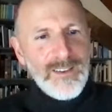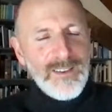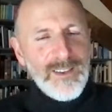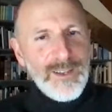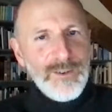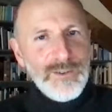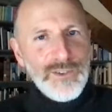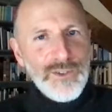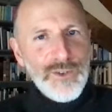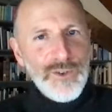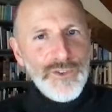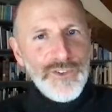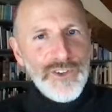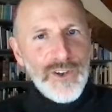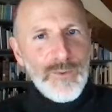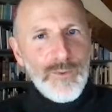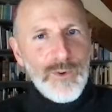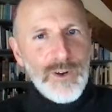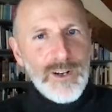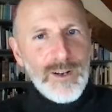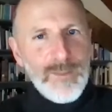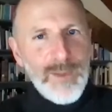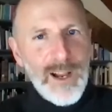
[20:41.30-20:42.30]
there was also
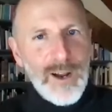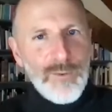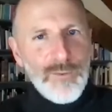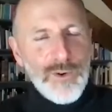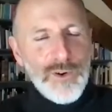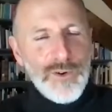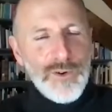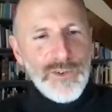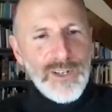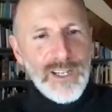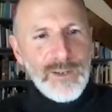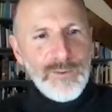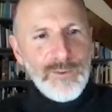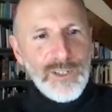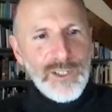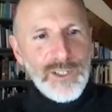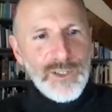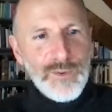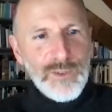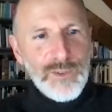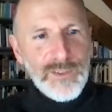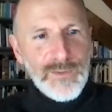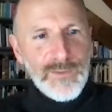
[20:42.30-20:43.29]
one about wounding,
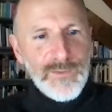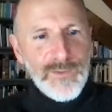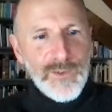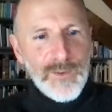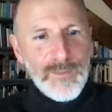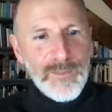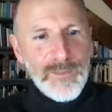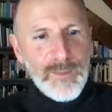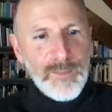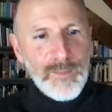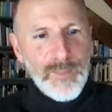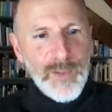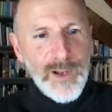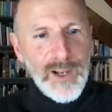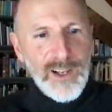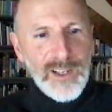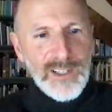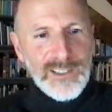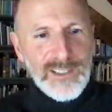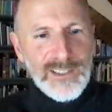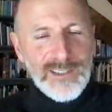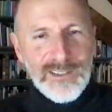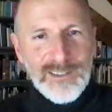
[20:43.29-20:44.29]
which was from the
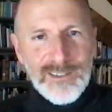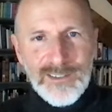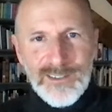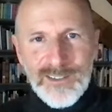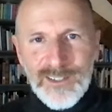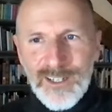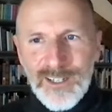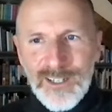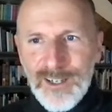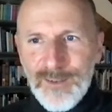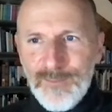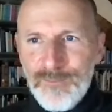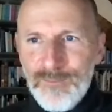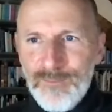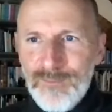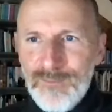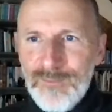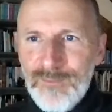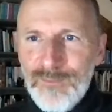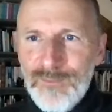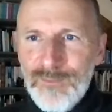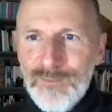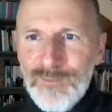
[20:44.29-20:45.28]
past um,
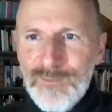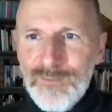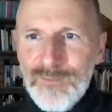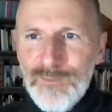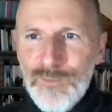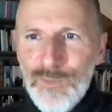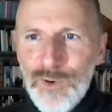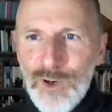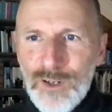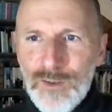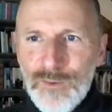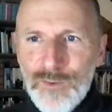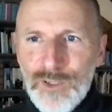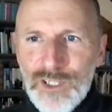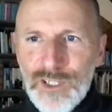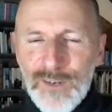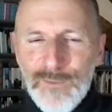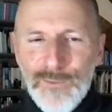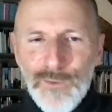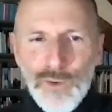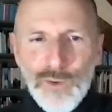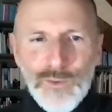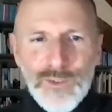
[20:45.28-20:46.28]
one, which
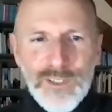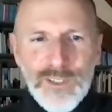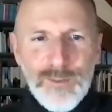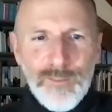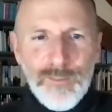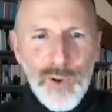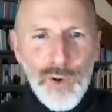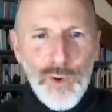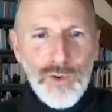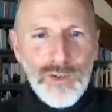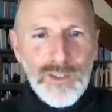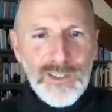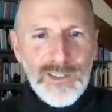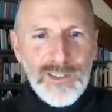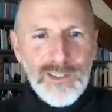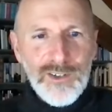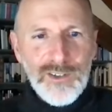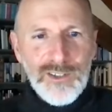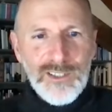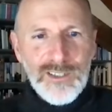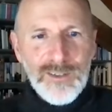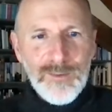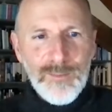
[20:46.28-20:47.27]
I thought was important
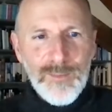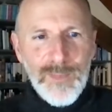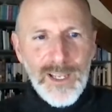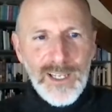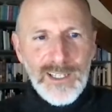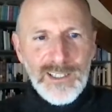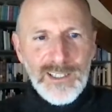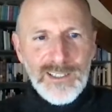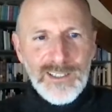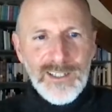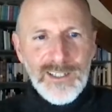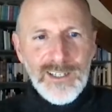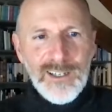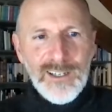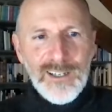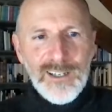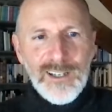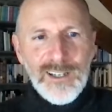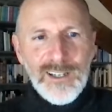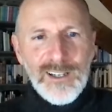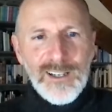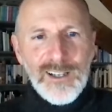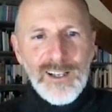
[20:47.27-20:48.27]
not to miss,
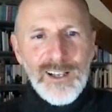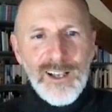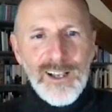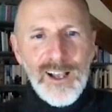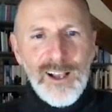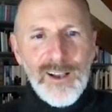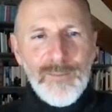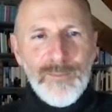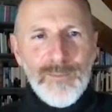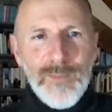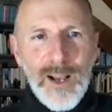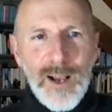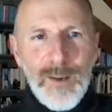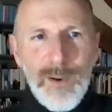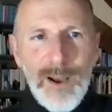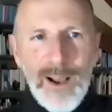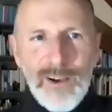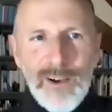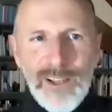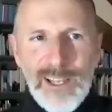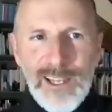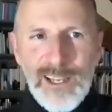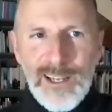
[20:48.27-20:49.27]
um,
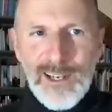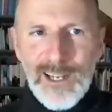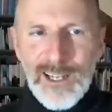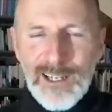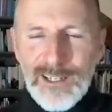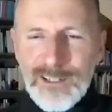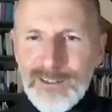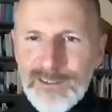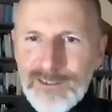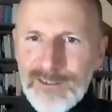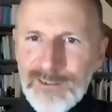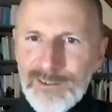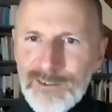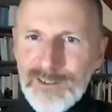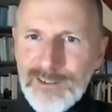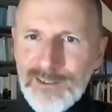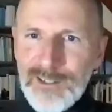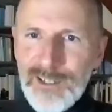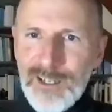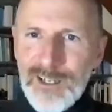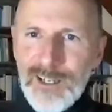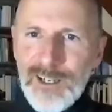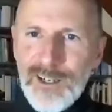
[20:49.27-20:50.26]
about healing
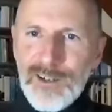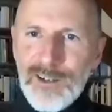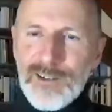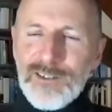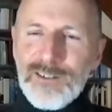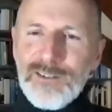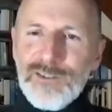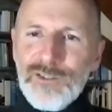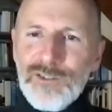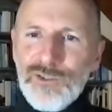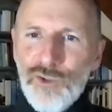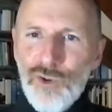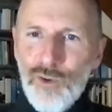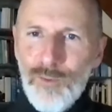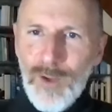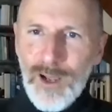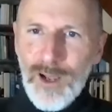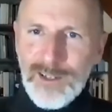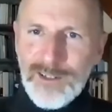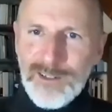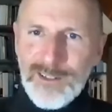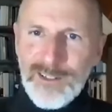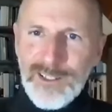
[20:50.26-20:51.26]
uh,
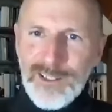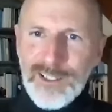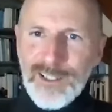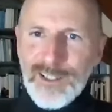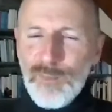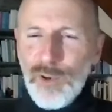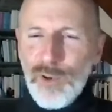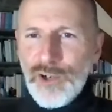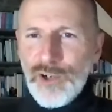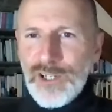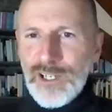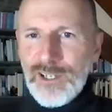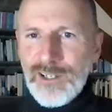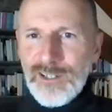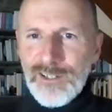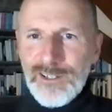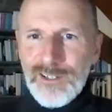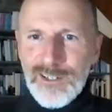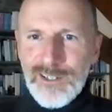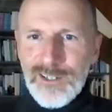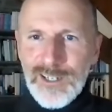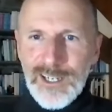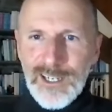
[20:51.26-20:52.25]
trauma in the body.
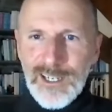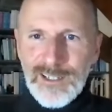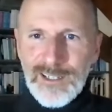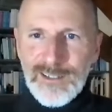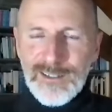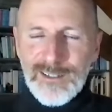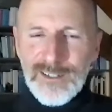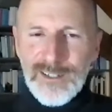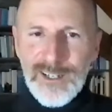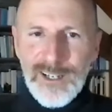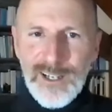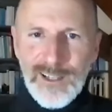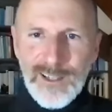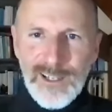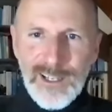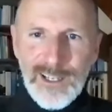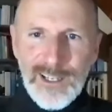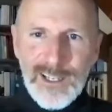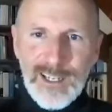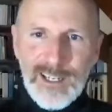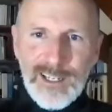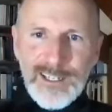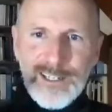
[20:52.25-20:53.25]
And I
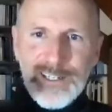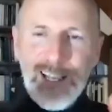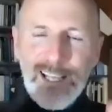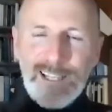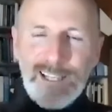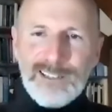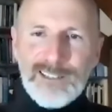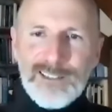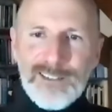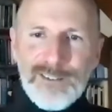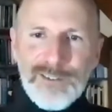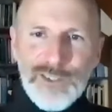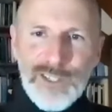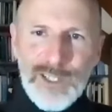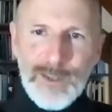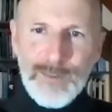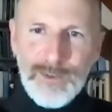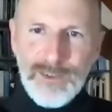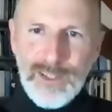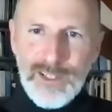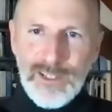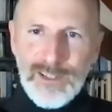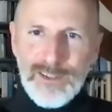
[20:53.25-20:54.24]
think it connects to some
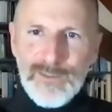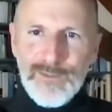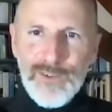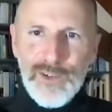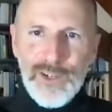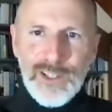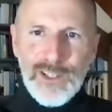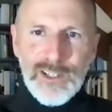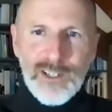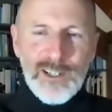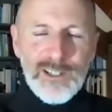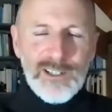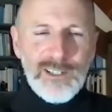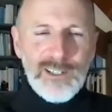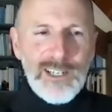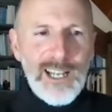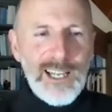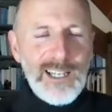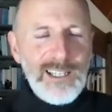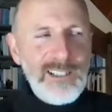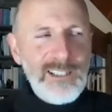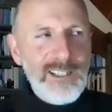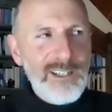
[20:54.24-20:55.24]
of the further
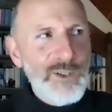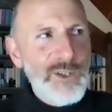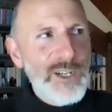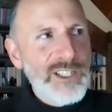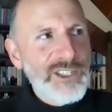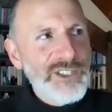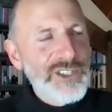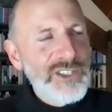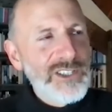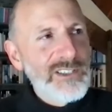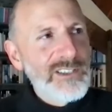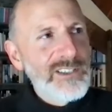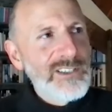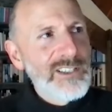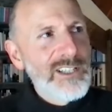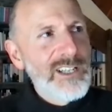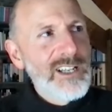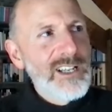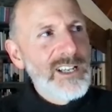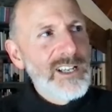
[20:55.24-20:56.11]
later questions,